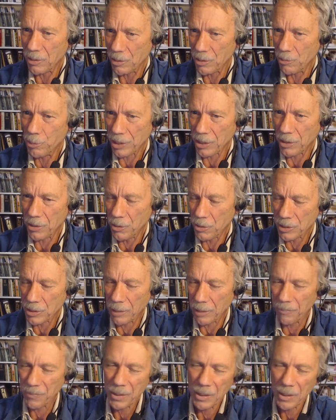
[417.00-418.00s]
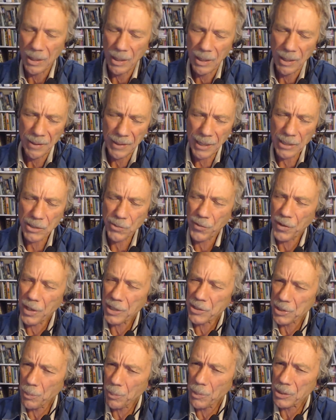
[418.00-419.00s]
we can use them. That's very
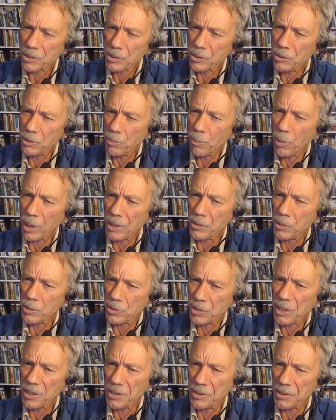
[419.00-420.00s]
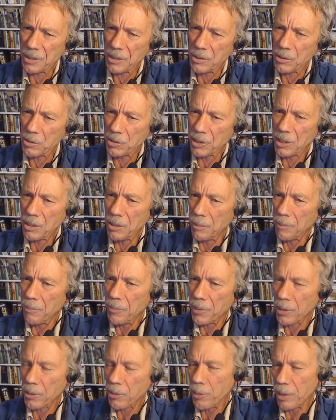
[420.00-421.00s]
similar to what New Zealand did. New
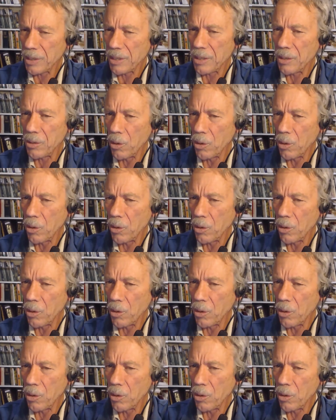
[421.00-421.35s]
Zealand created an